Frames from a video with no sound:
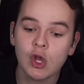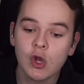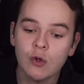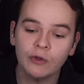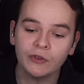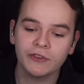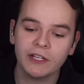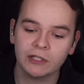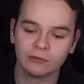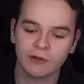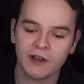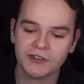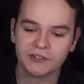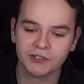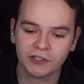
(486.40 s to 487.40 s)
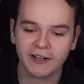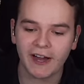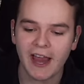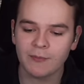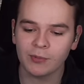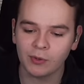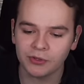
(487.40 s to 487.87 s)
use the arrestor
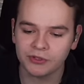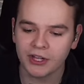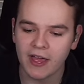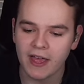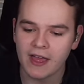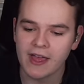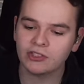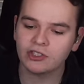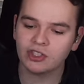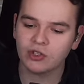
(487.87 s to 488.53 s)
cables. They